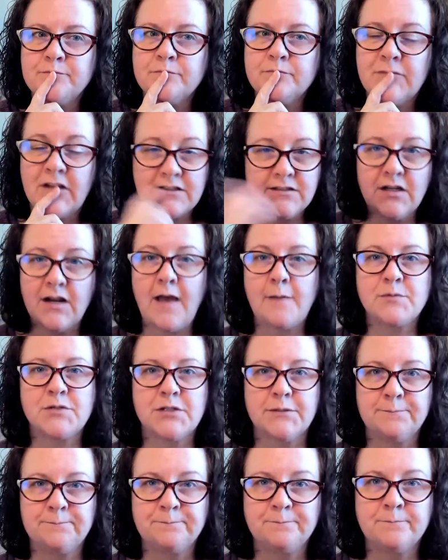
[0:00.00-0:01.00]
That's an
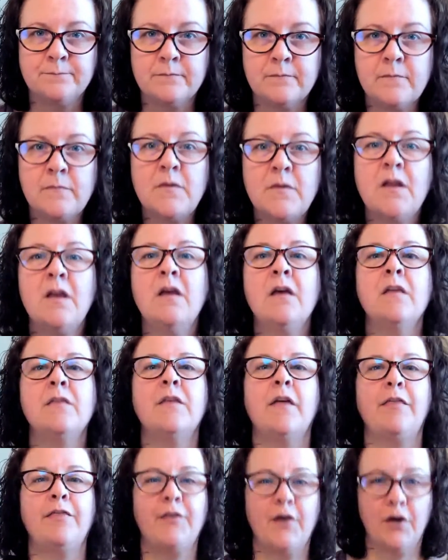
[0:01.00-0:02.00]
option.
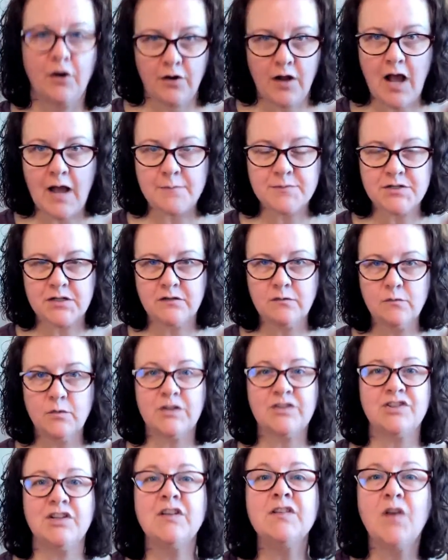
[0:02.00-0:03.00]
The third option,
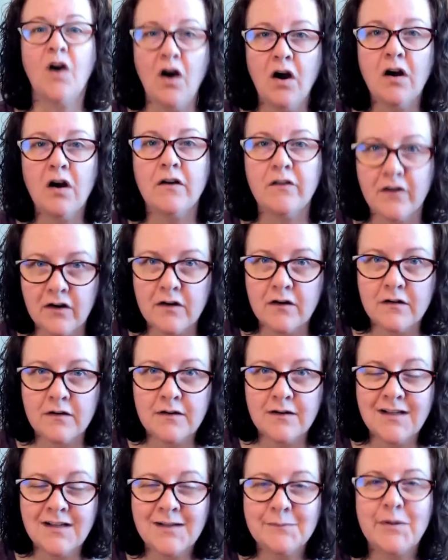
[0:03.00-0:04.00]
which is harder,
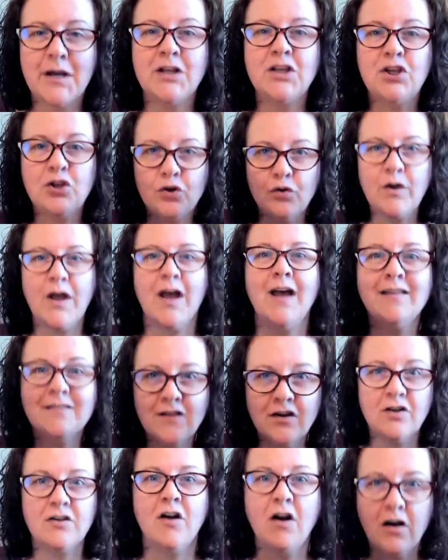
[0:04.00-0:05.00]
but you can
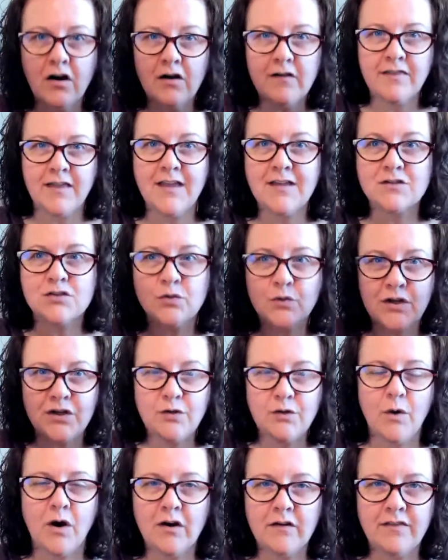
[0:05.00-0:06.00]
learn hard things. You can
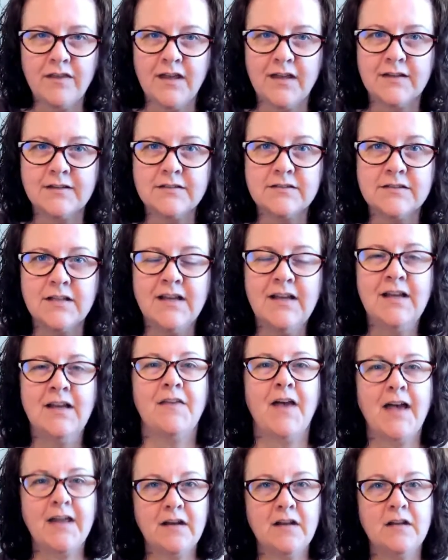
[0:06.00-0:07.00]
do hard things.
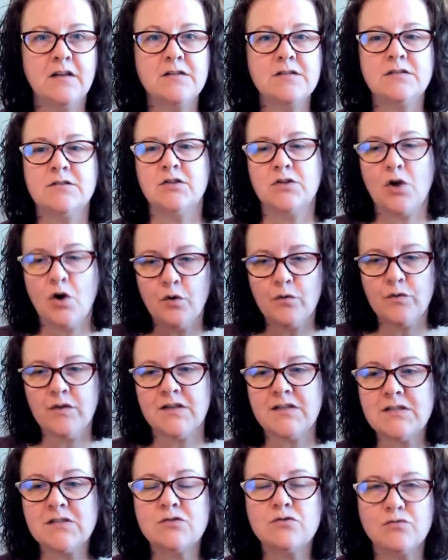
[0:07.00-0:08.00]
That is to go
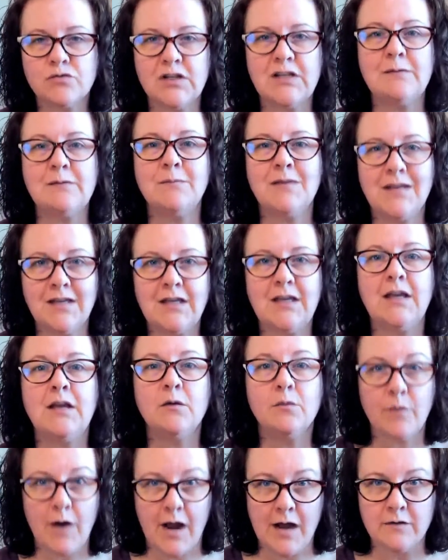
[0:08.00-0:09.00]
this stream
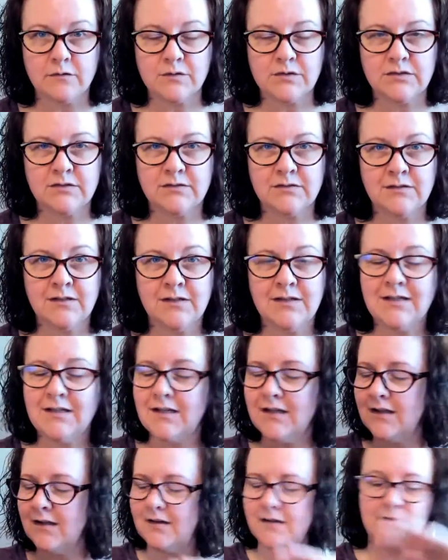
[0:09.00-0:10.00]
key route. And
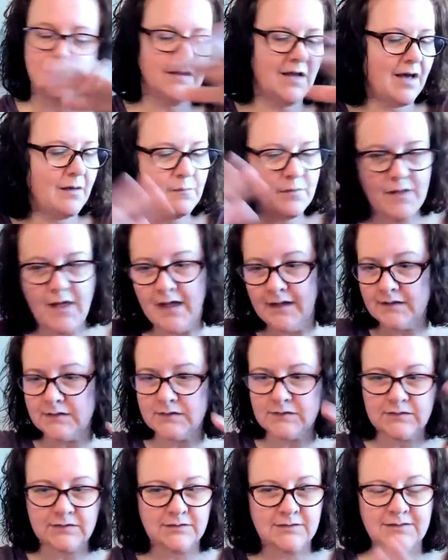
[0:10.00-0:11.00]
it is
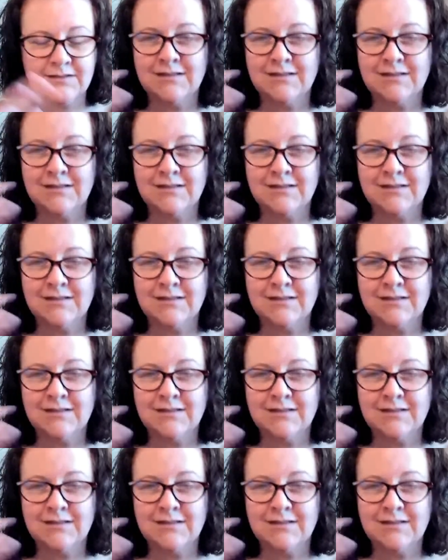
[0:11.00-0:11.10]
complex,